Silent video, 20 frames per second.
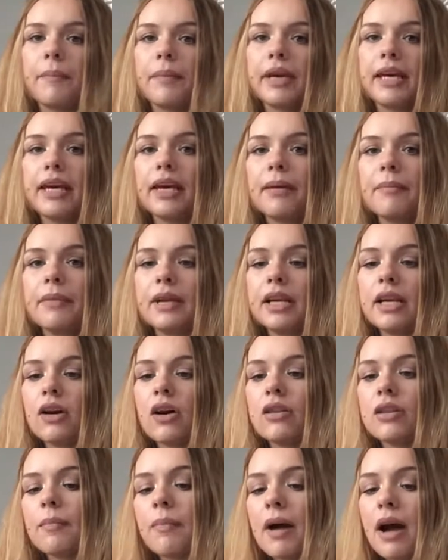Mickey and Minnie
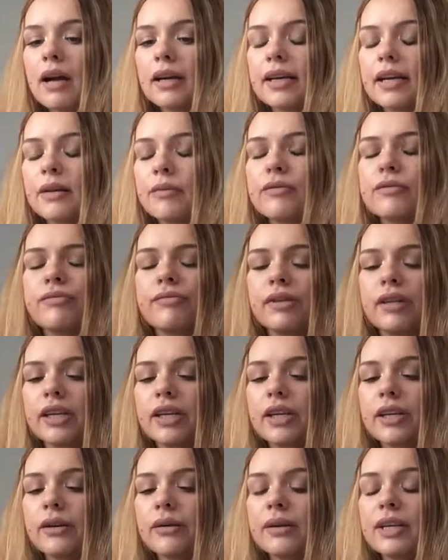on the pocket. It was really
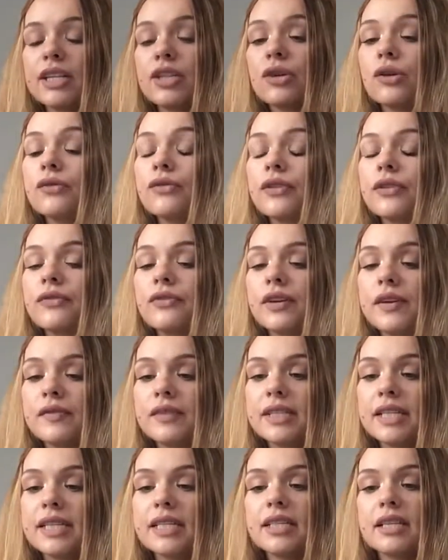cute. It sold for
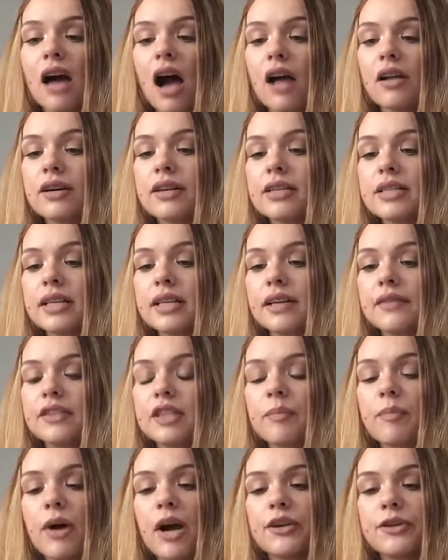$15, and
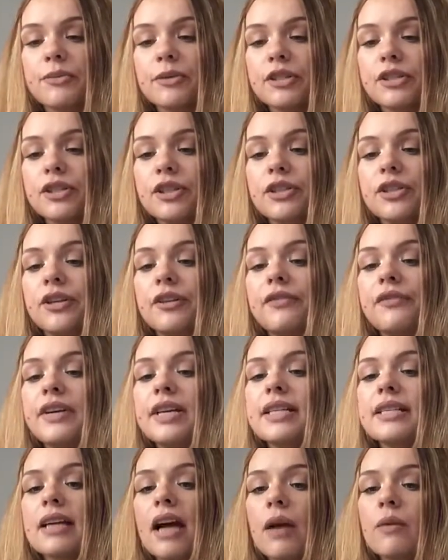after Poshmark took their
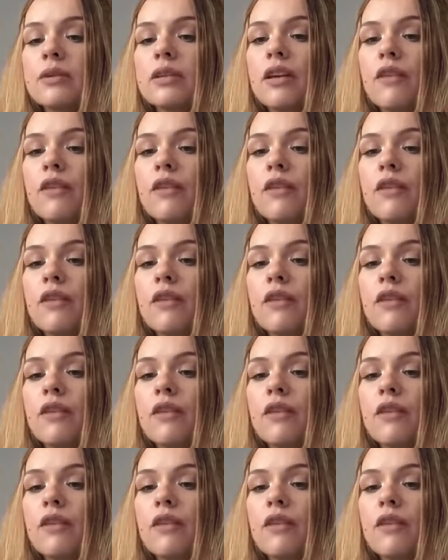fees, I was